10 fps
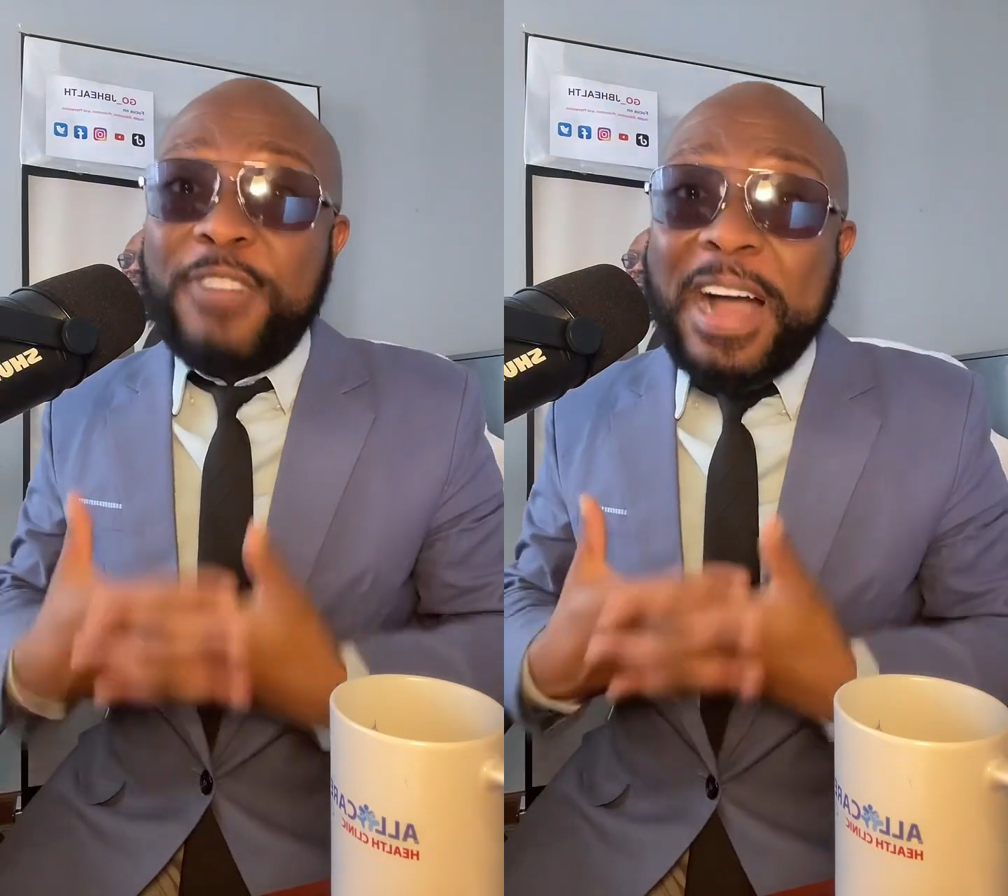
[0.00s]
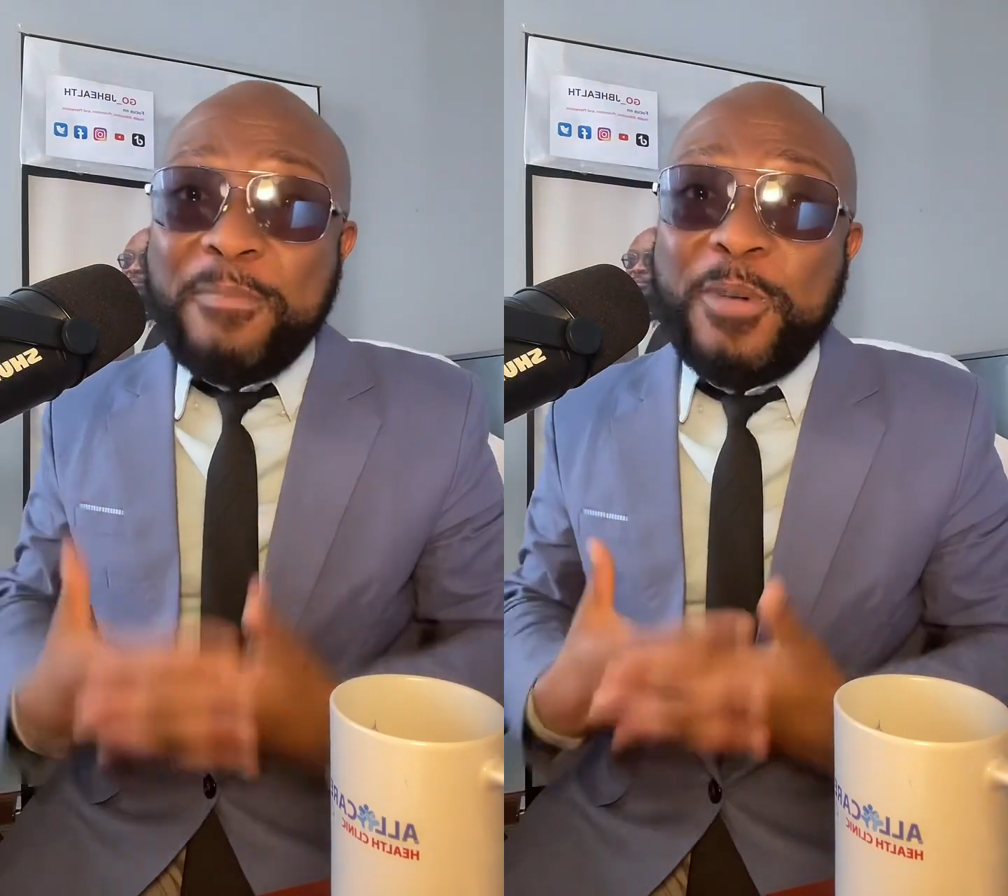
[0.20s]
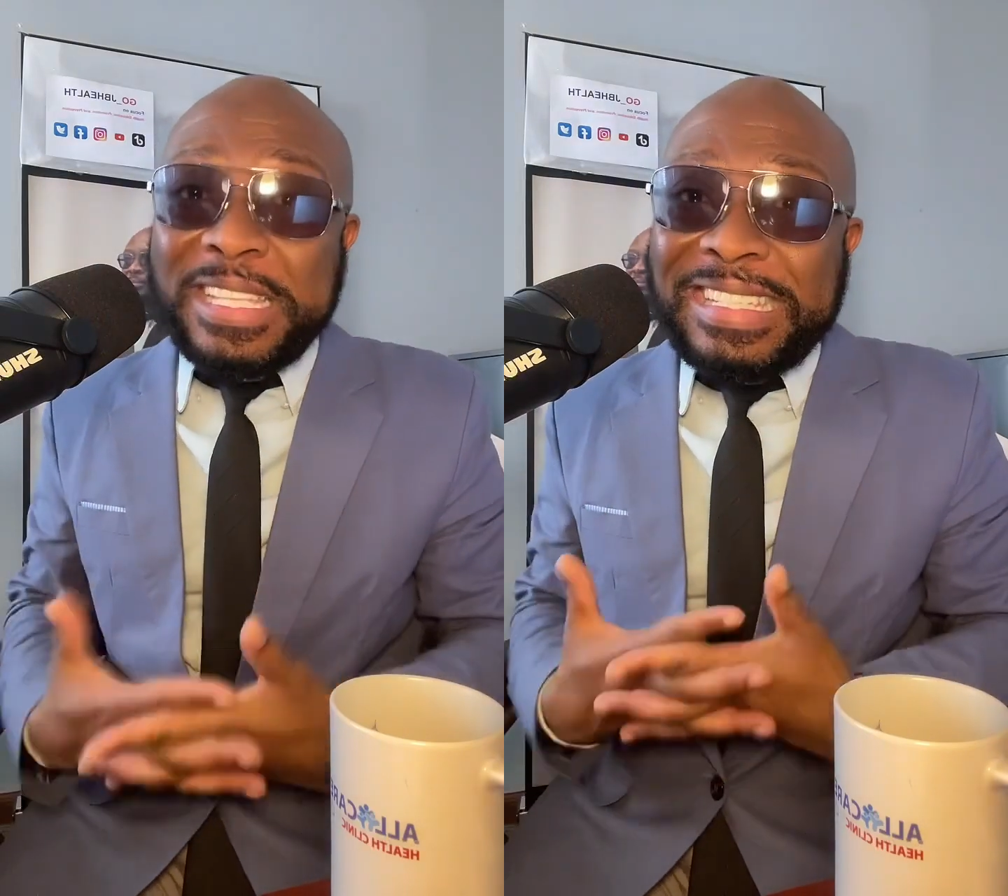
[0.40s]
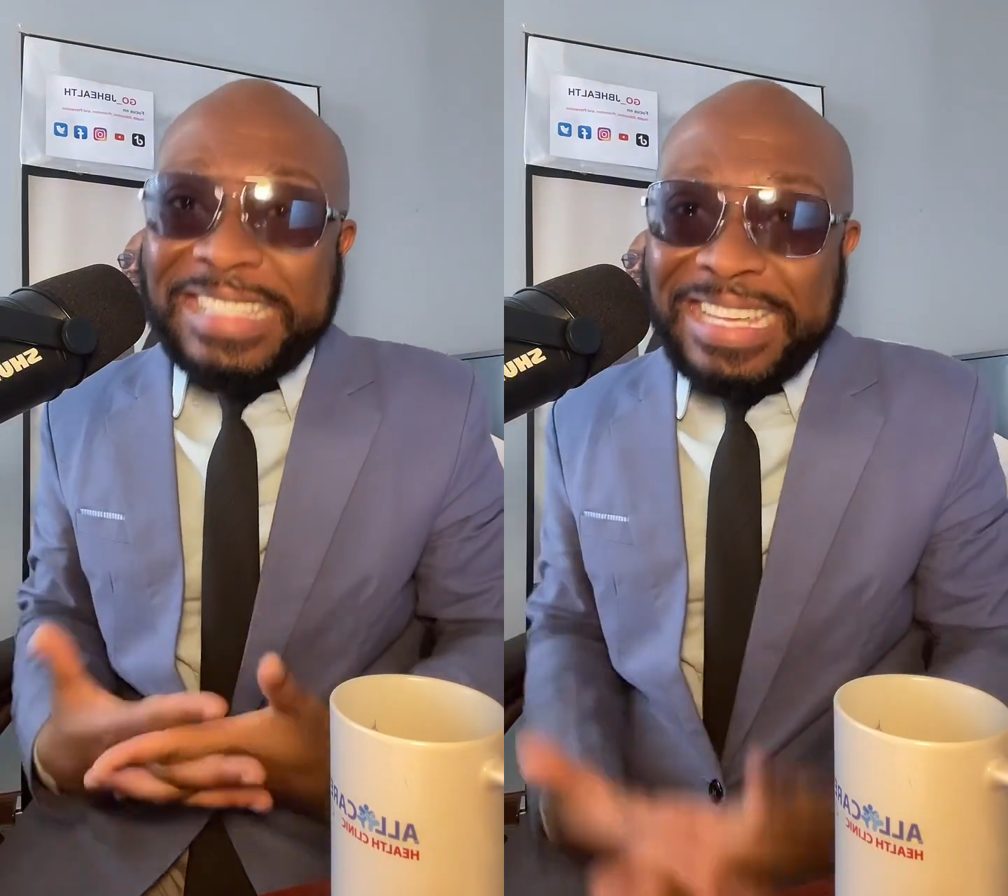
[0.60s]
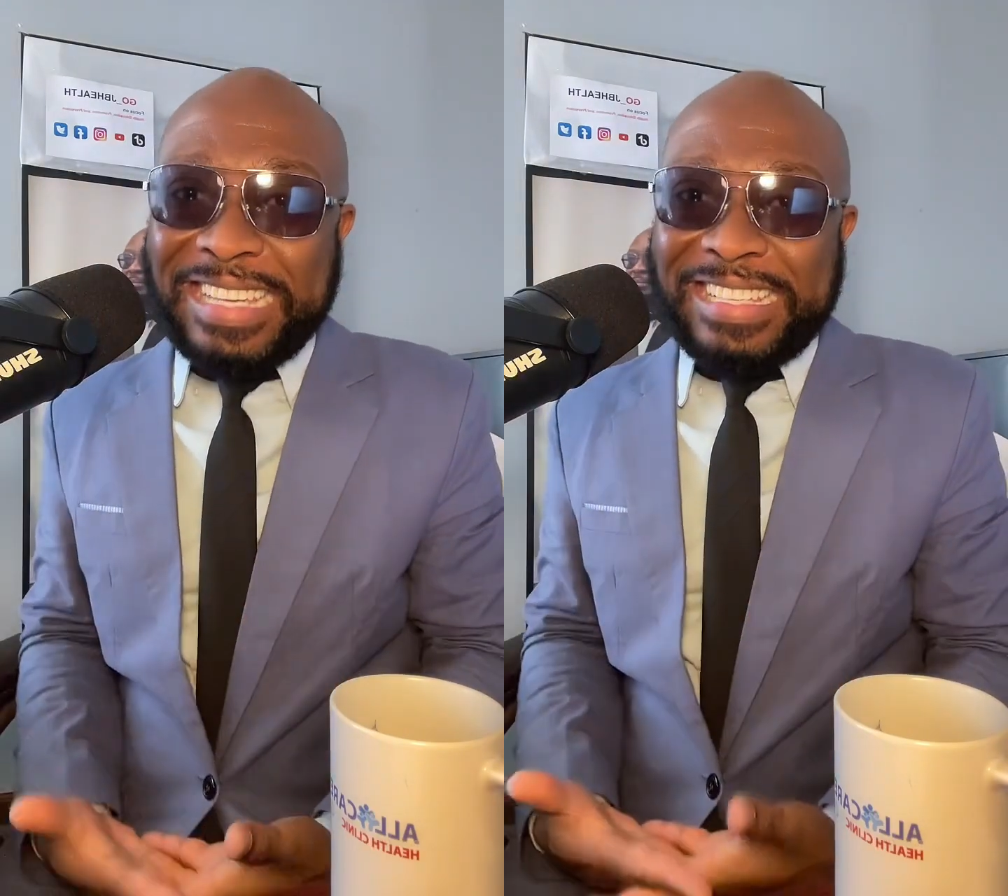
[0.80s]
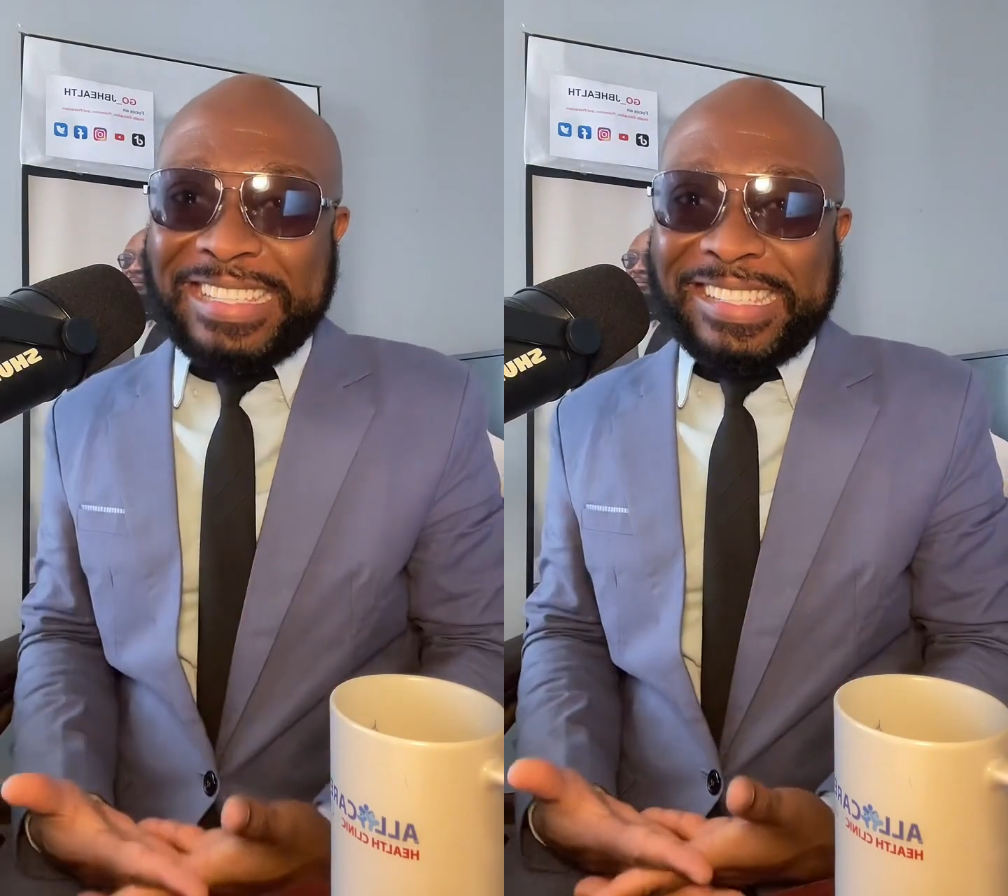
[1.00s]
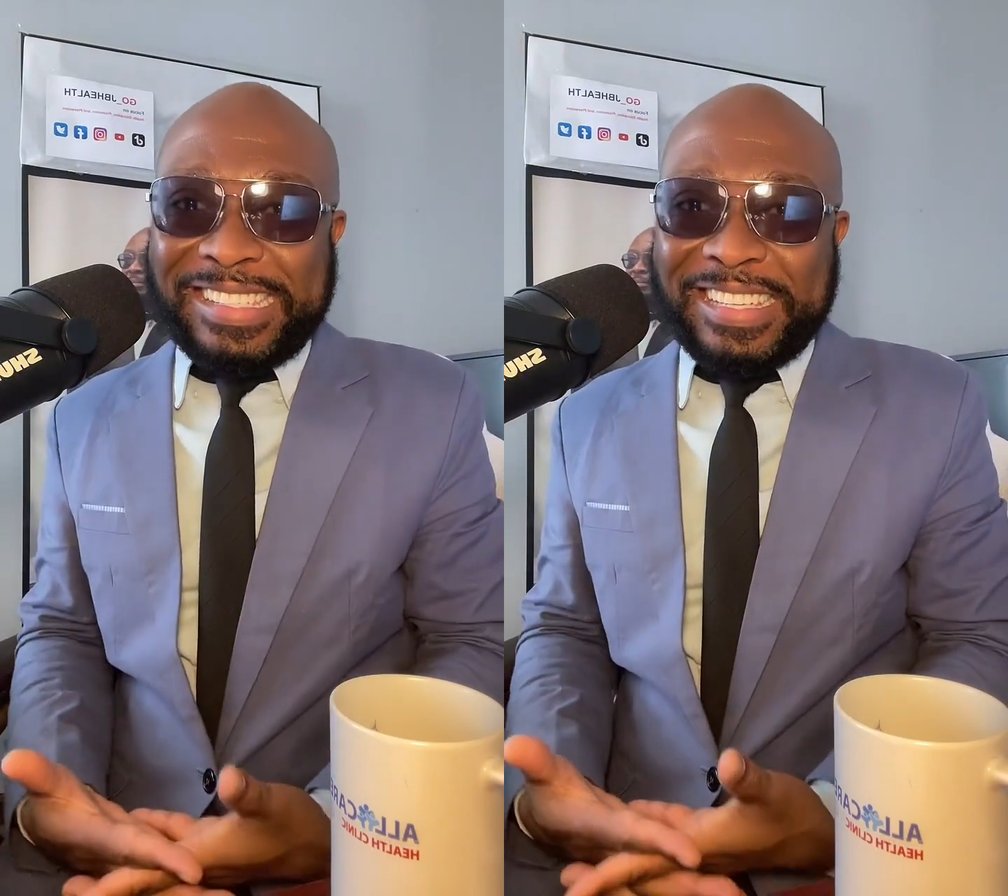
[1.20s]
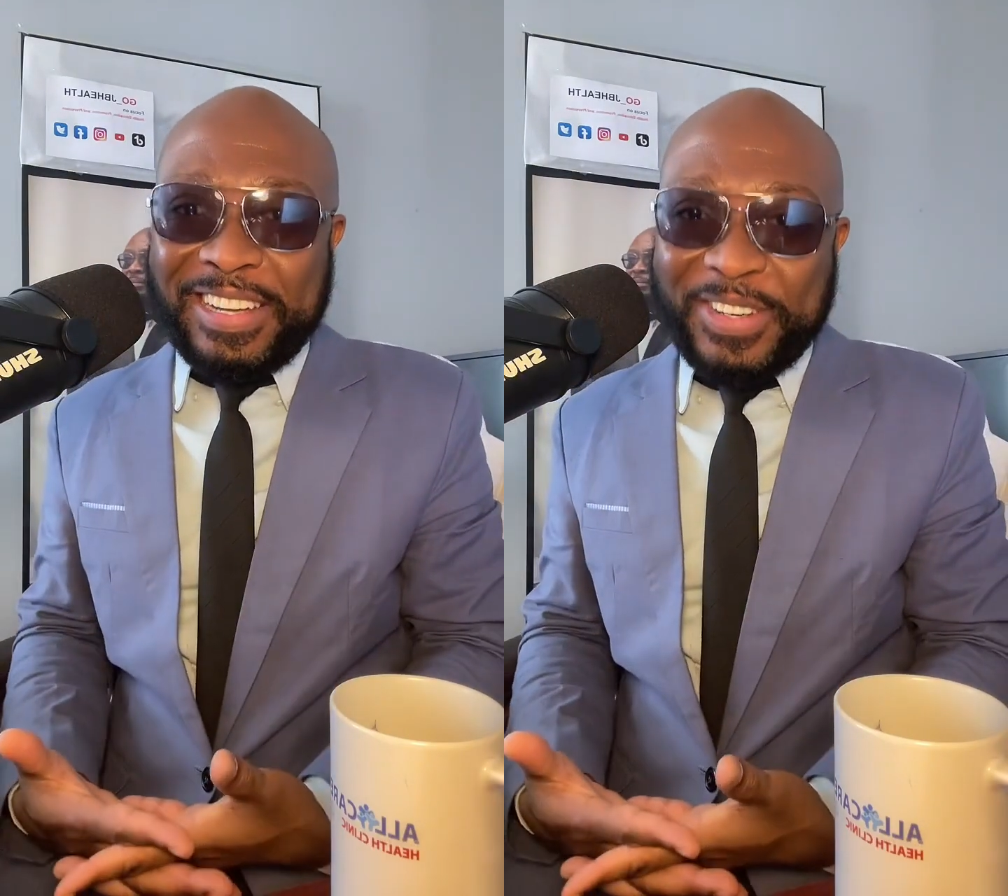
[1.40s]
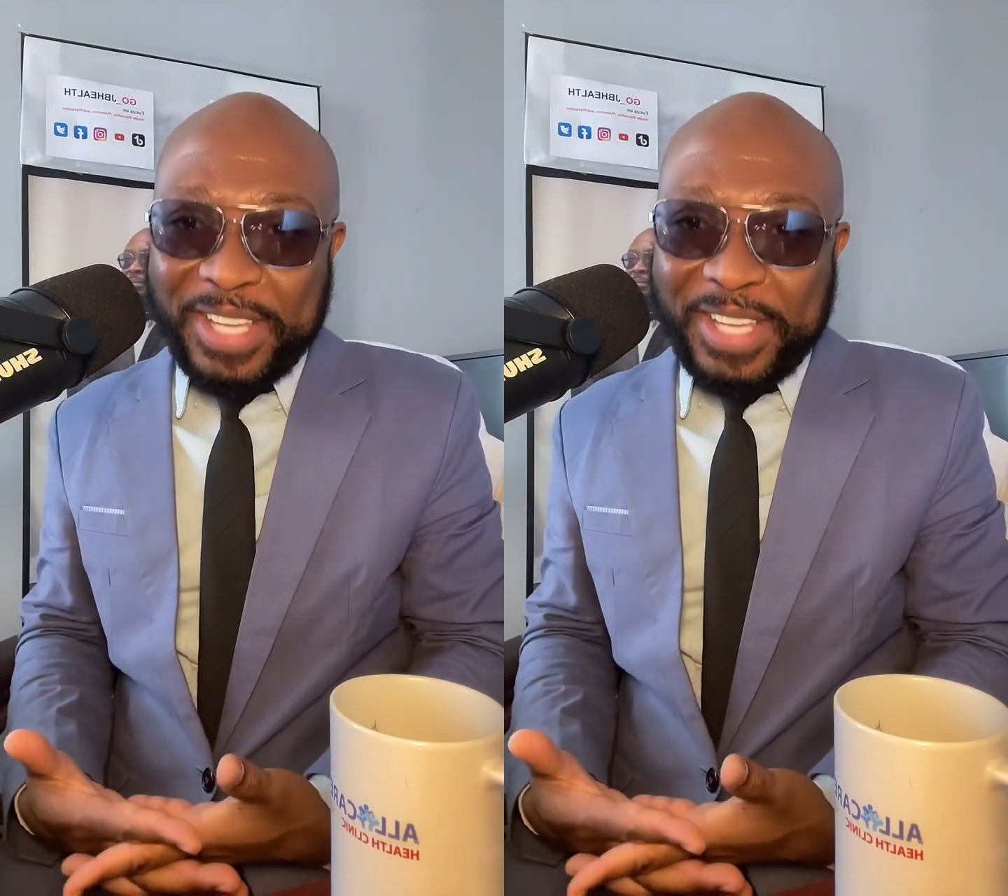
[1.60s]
5.6.